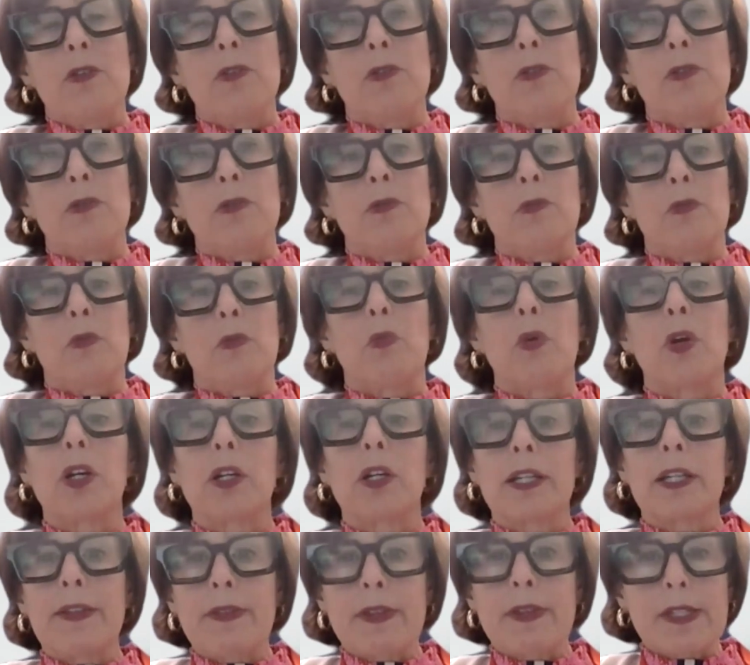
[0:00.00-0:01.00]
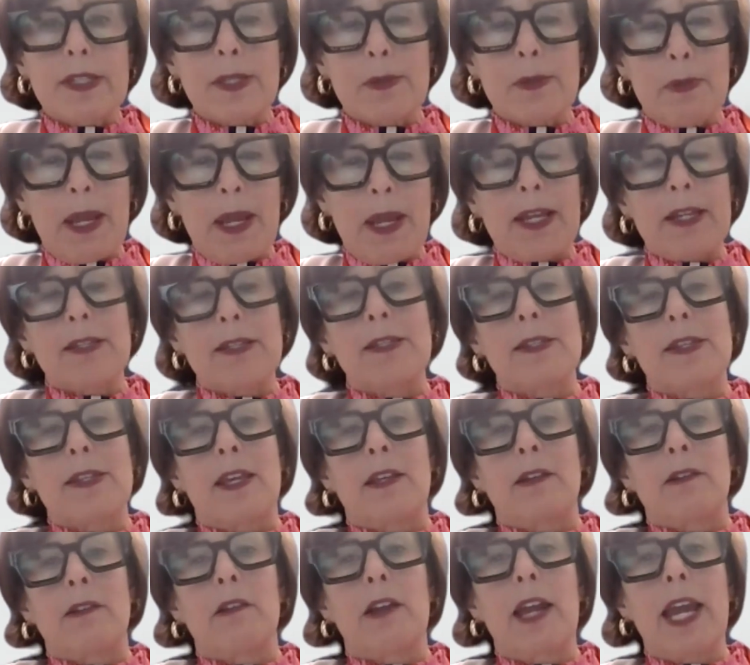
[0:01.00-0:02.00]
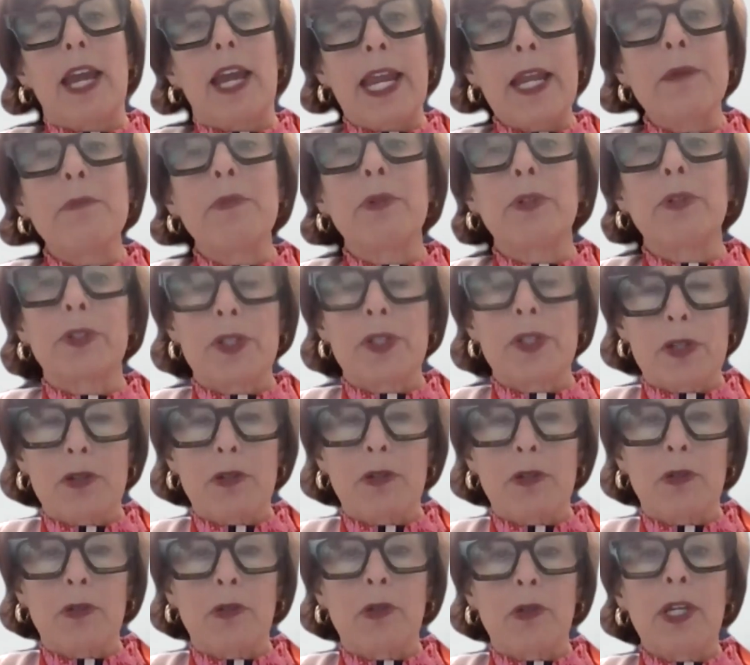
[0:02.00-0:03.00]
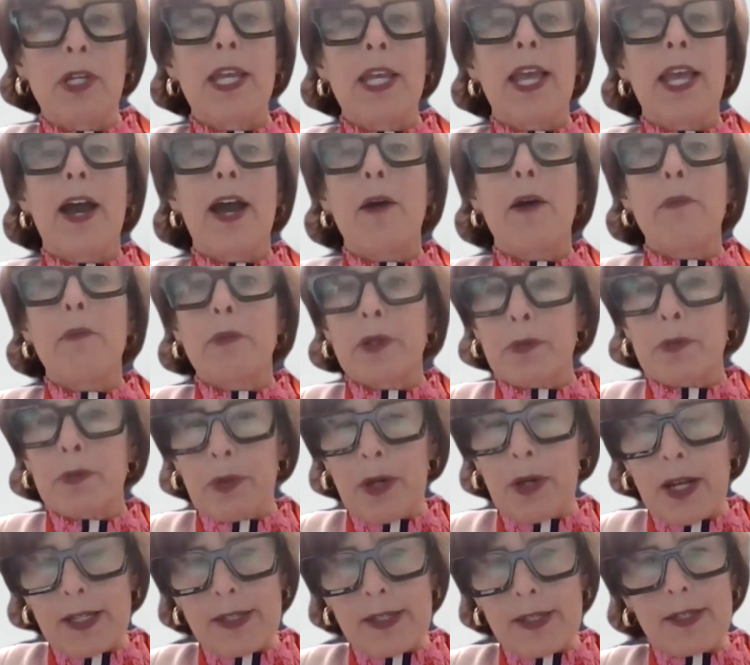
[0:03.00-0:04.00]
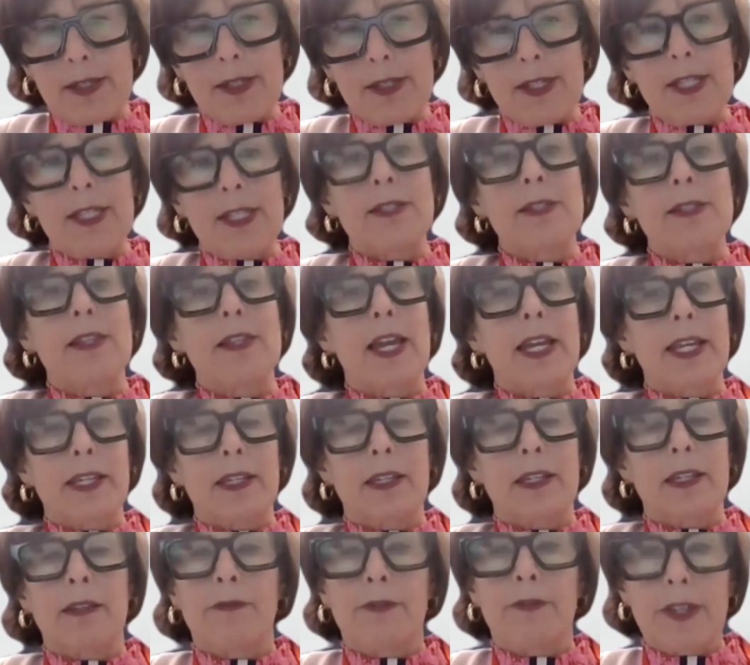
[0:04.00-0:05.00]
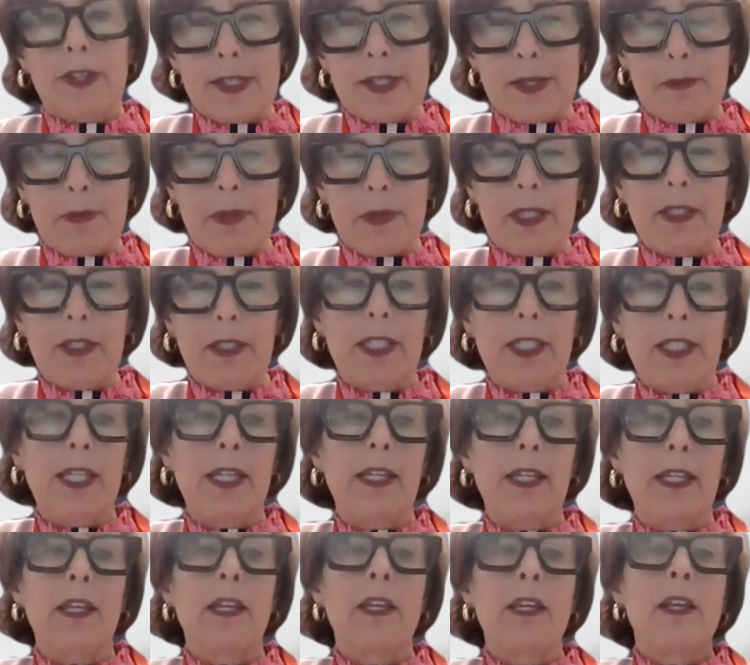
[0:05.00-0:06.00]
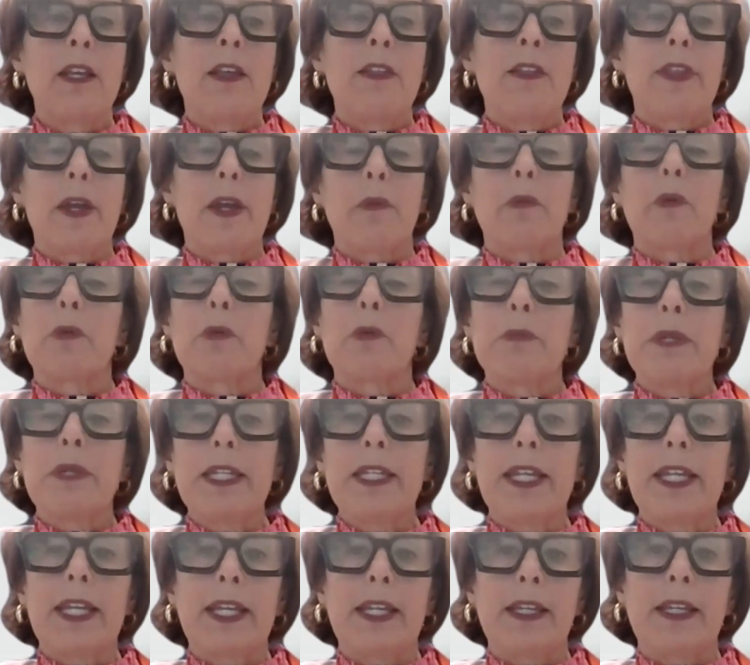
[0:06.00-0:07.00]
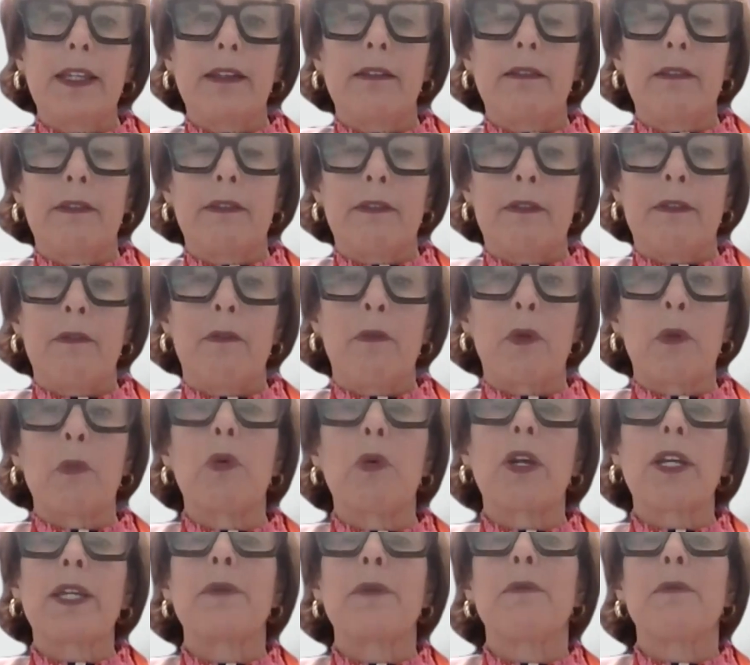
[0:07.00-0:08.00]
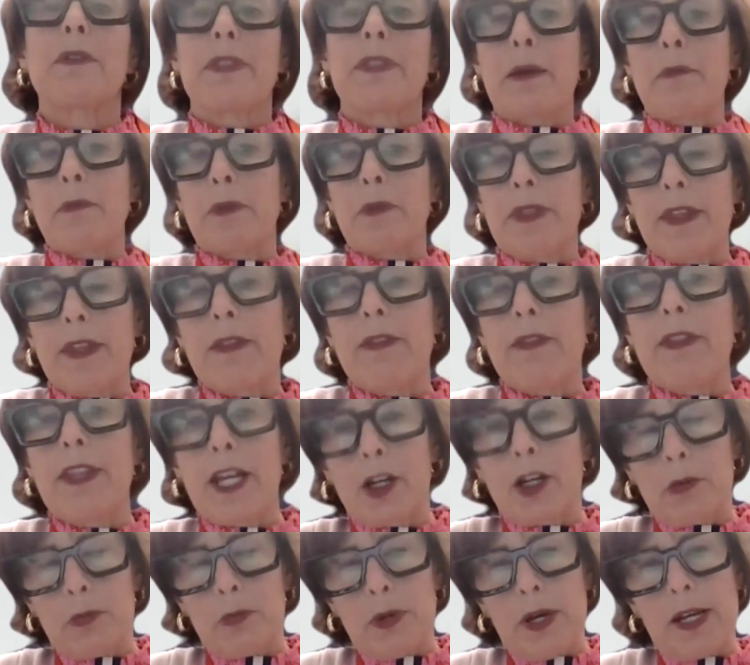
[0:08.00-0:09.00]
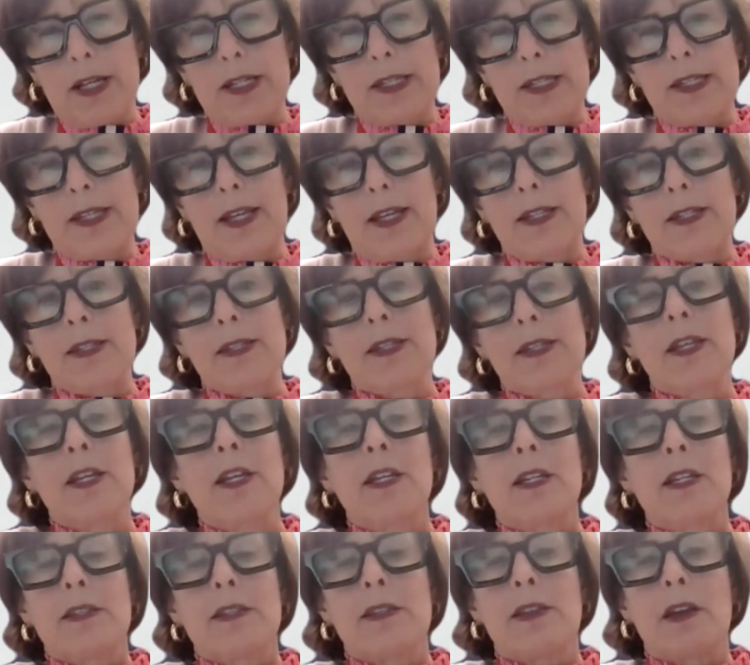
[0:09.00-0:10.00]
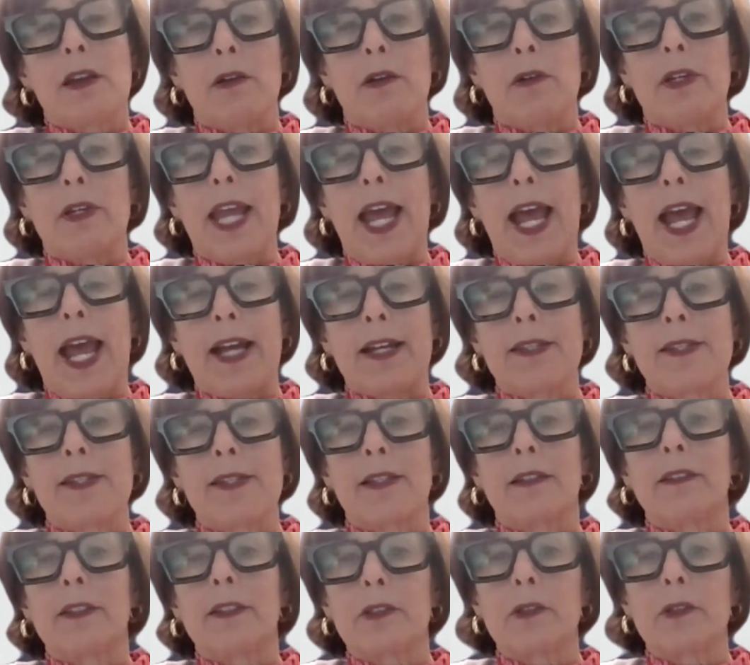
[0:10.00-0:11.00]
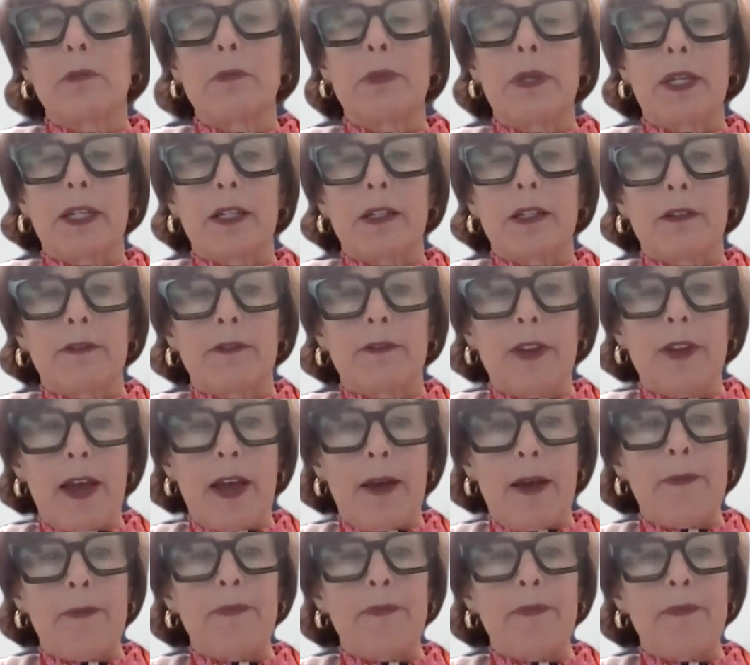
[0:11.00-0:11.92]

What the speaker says: who work in this space and are able to help with processes like feasibility, that we're working with them within their process. So it adds a little bit of